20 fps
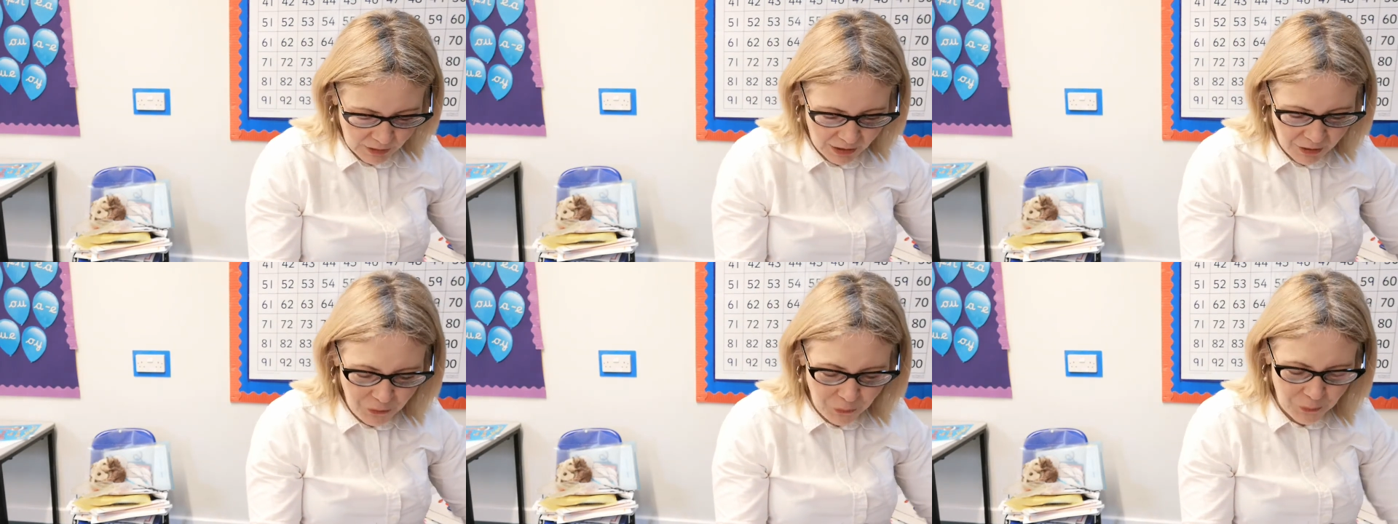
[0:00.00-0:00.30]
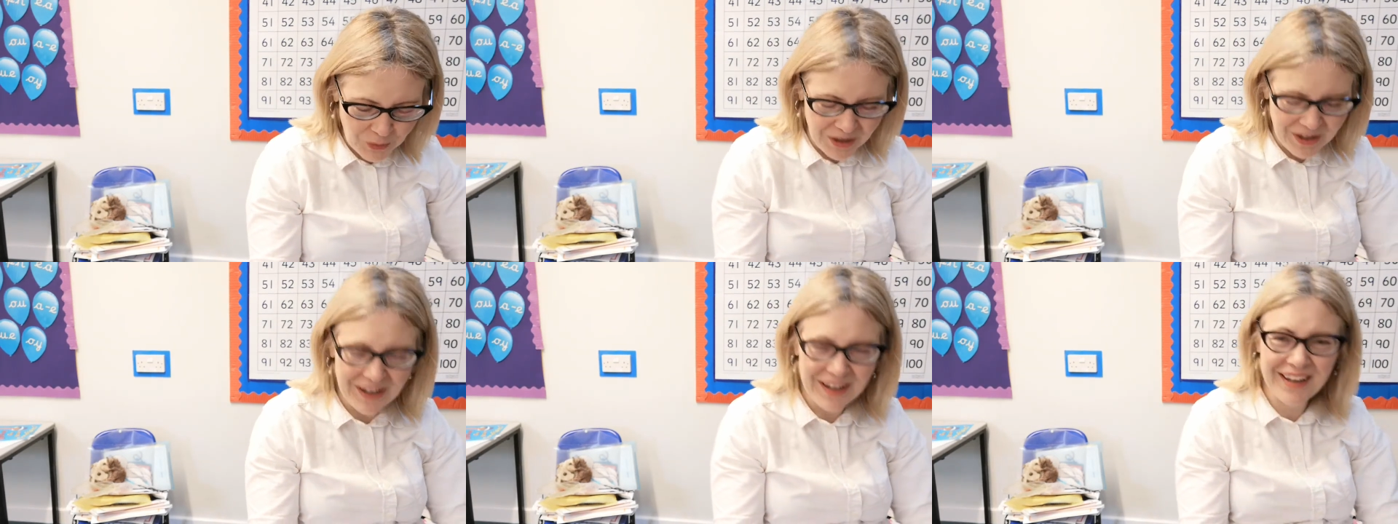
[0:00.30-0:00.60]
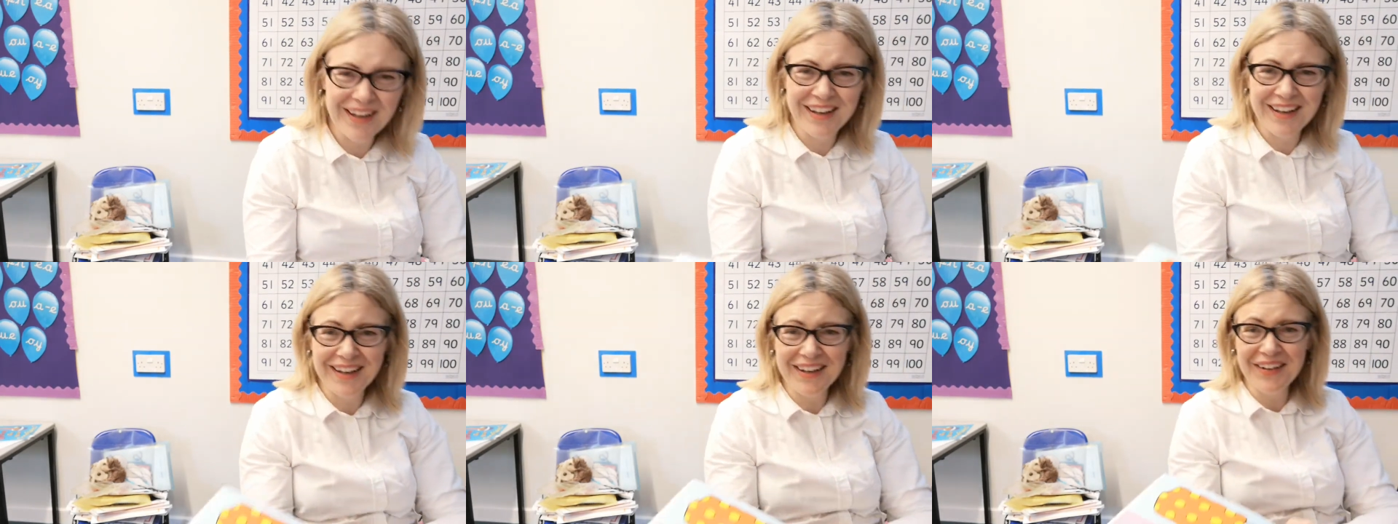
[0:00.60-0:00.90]
Oh,
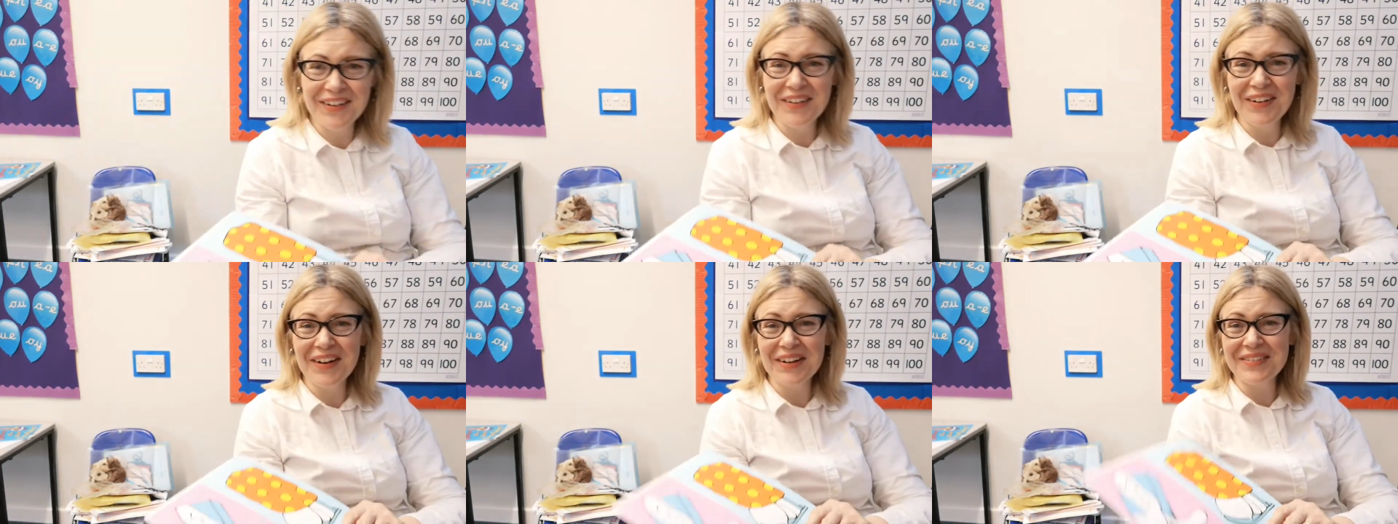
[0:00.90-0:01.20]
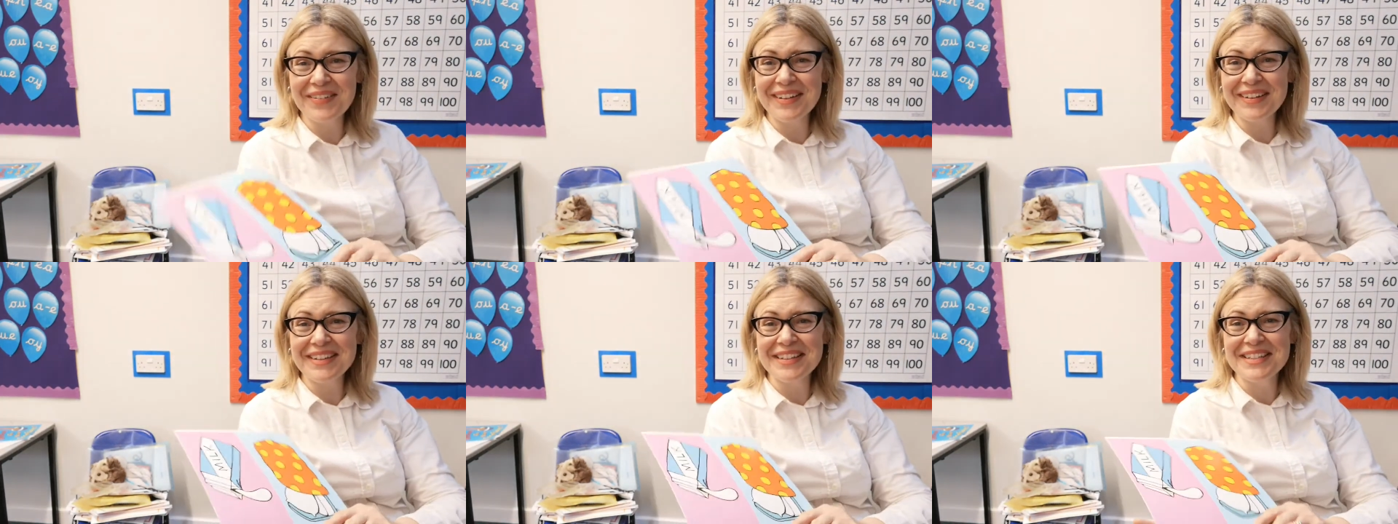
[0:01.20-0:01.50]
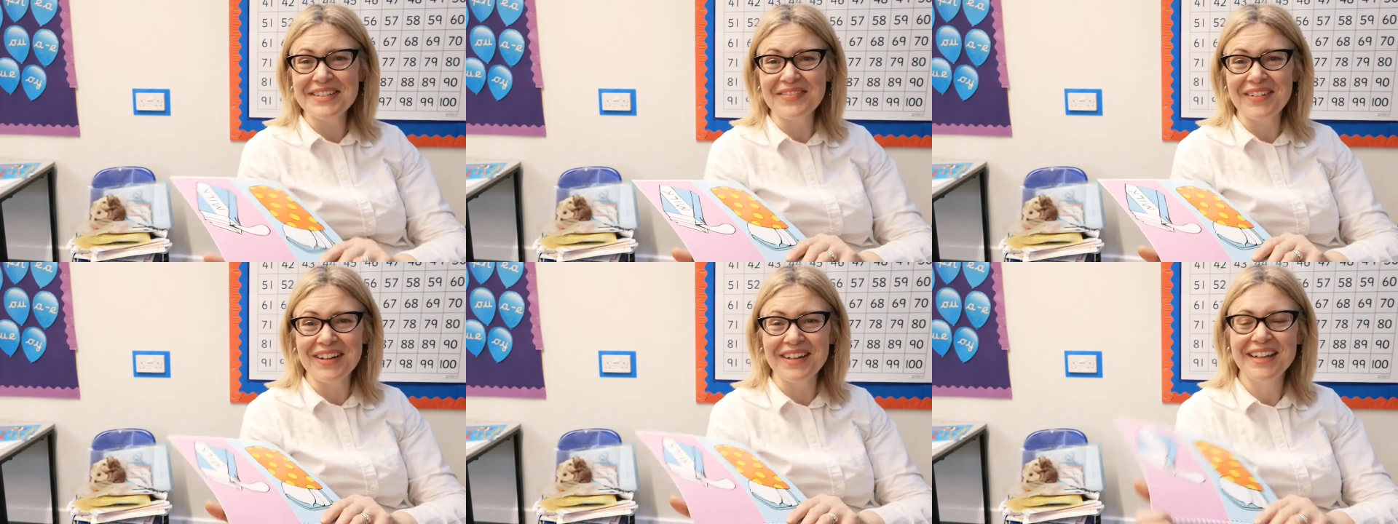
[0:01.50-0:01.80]
what about
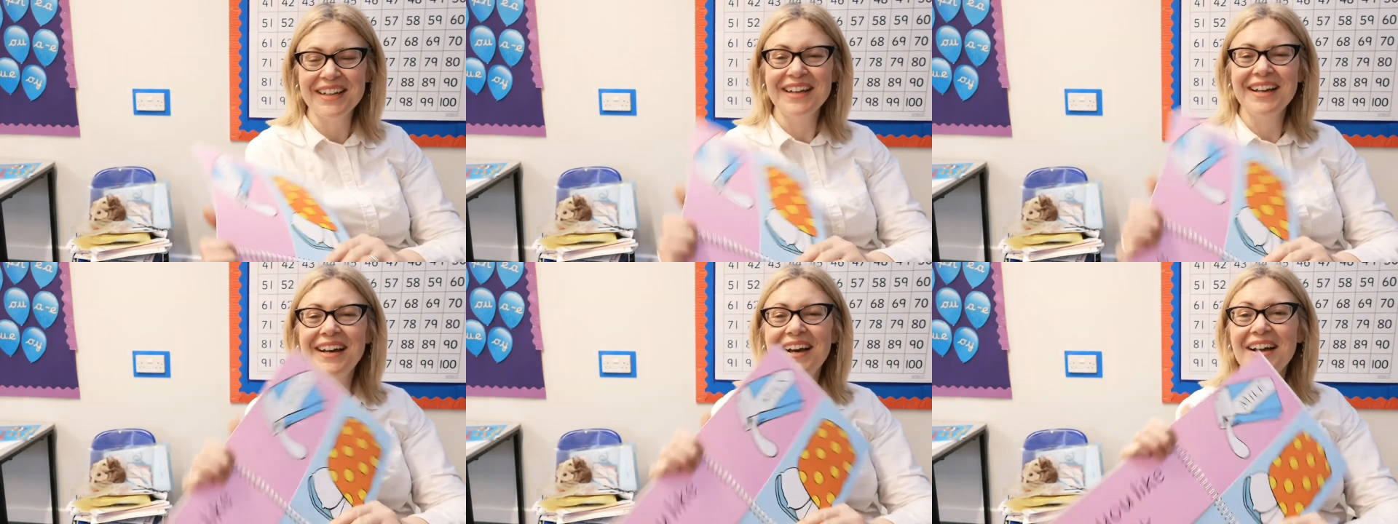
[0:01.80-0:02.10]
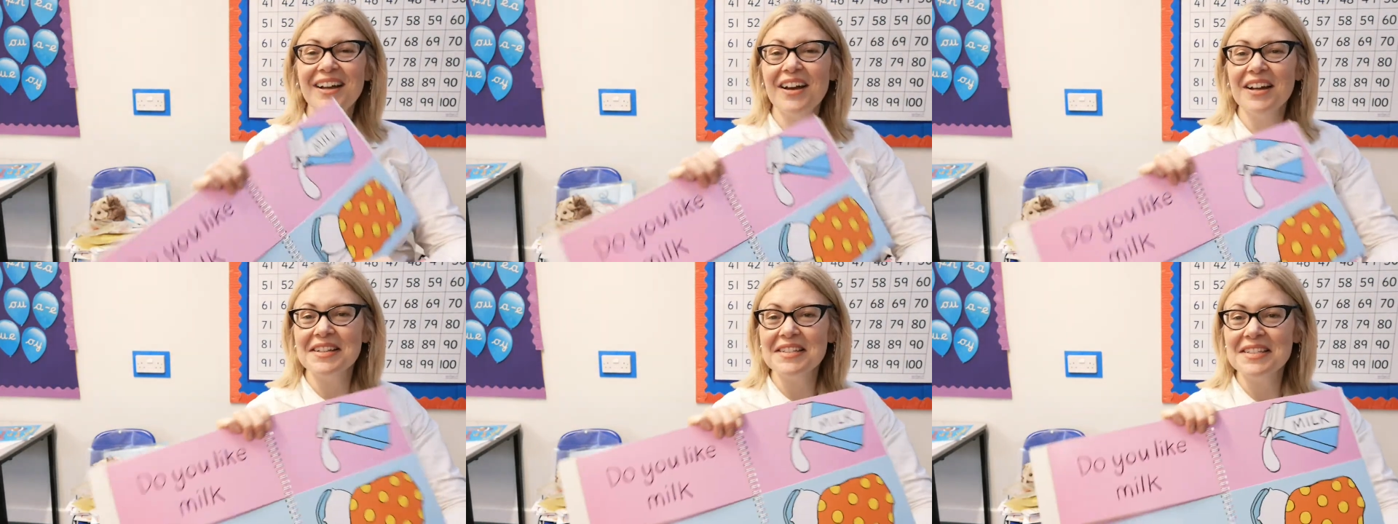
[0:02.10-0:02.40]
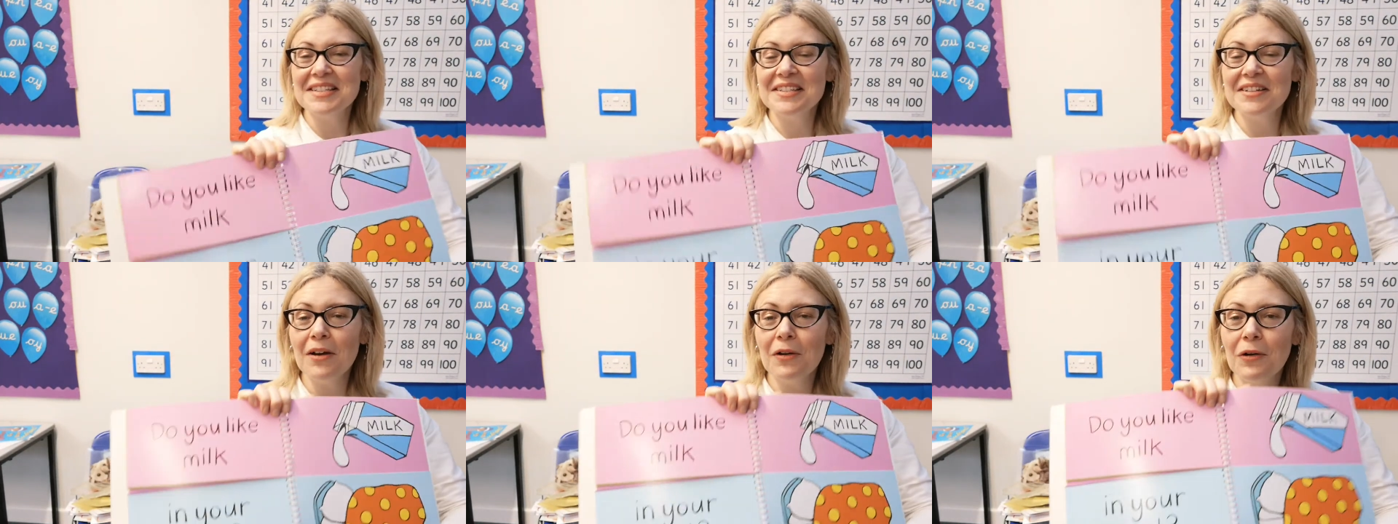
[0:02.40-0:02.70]
this one? I'm kind of
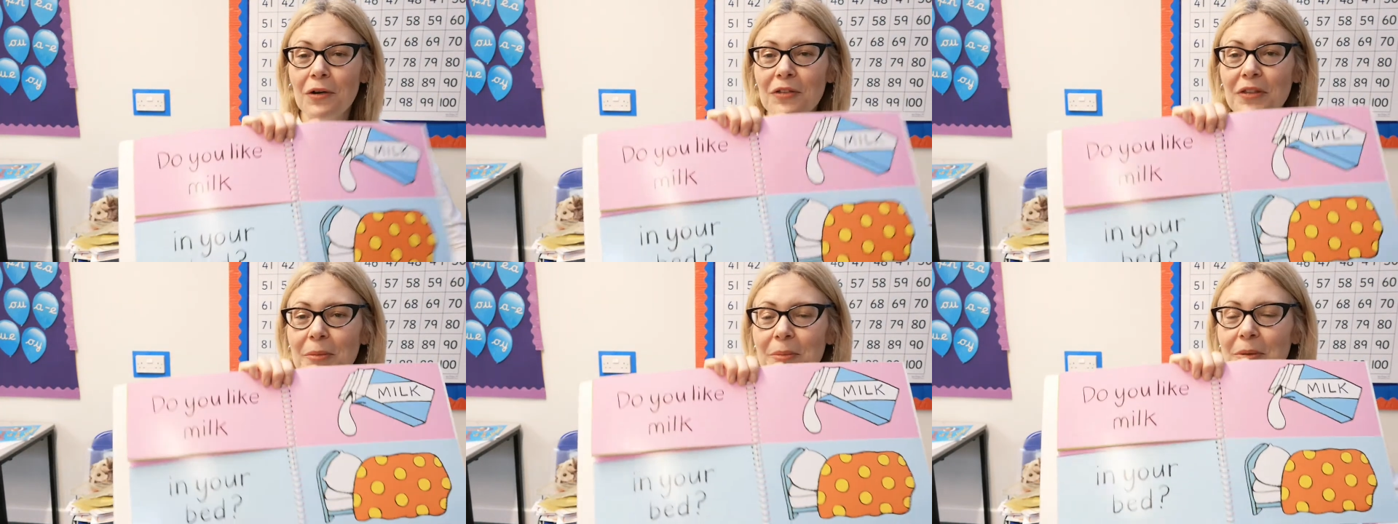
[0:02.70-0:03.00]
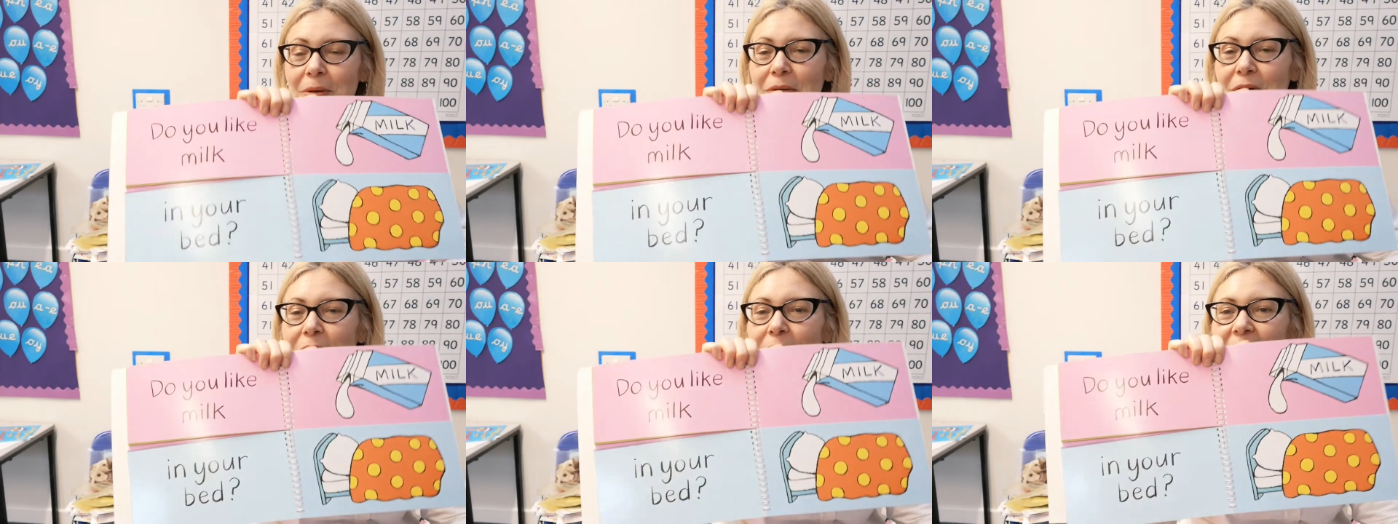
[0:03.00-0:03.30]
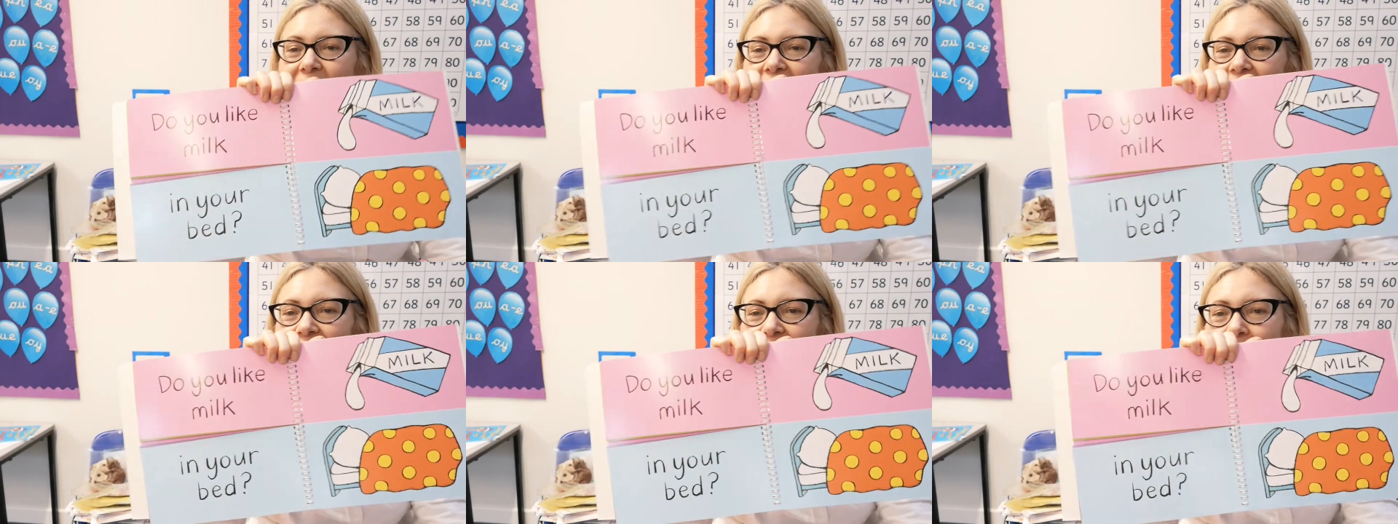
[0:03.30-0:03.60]
stuck on the milk
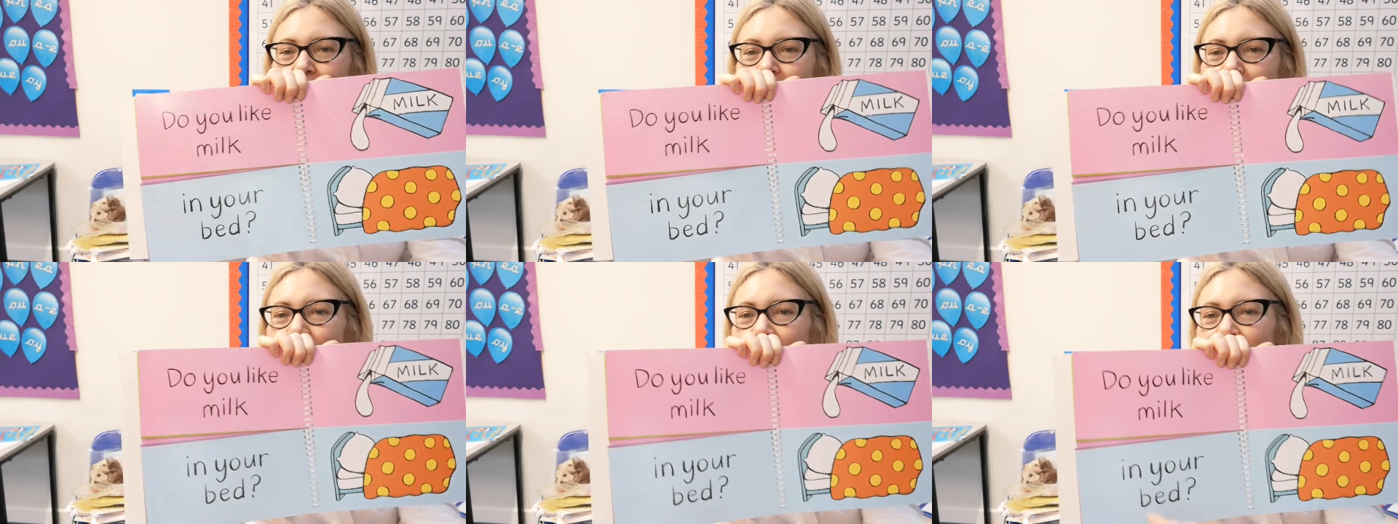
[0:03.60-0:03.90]
one here.